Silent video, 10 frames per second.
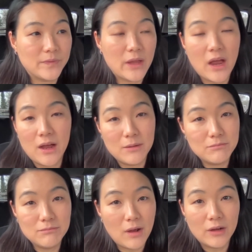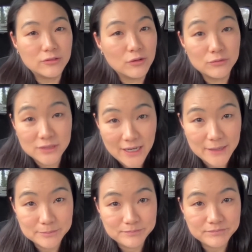on your own
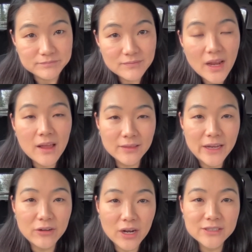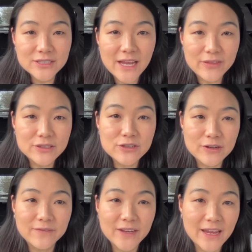time later on to get the
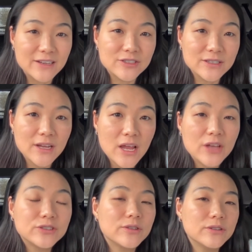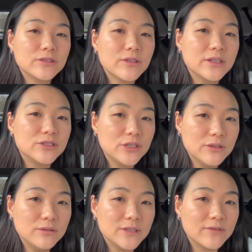certification. So those are the
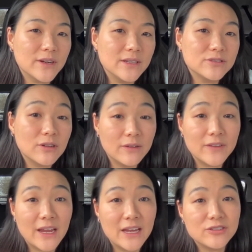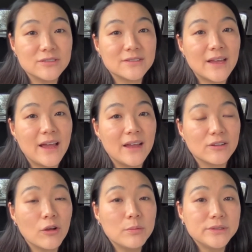2 different certifications that
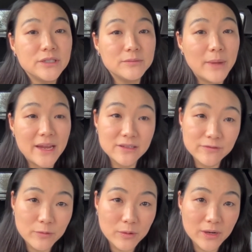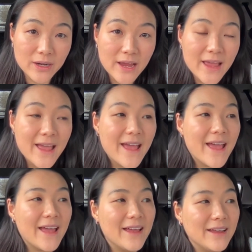Code Platoon pays for
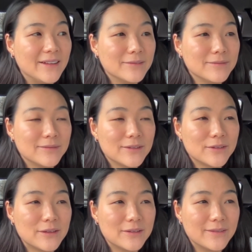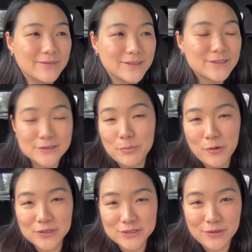and
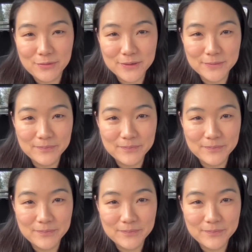supports you through,